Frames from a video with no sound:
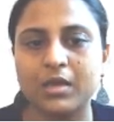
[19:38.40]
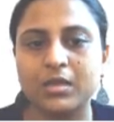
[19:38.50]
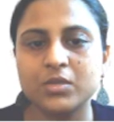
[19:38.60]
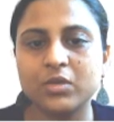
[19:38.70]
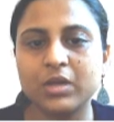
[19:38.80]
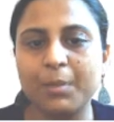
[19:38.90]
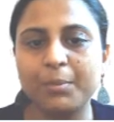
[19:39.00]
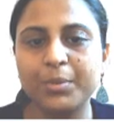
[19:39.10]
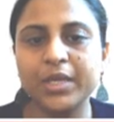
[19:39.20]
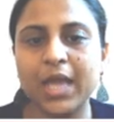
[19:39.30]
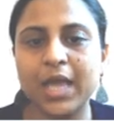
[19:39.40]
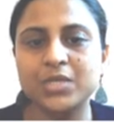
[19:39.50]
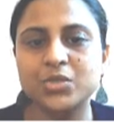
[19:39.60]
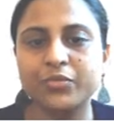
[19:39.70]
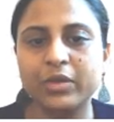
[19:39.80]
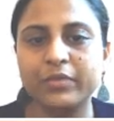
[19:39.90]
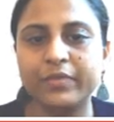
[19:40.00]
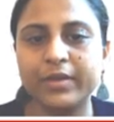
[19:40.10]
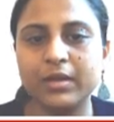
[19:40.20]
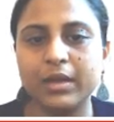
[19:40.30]
So a company has to
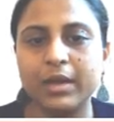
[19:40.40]
fulfill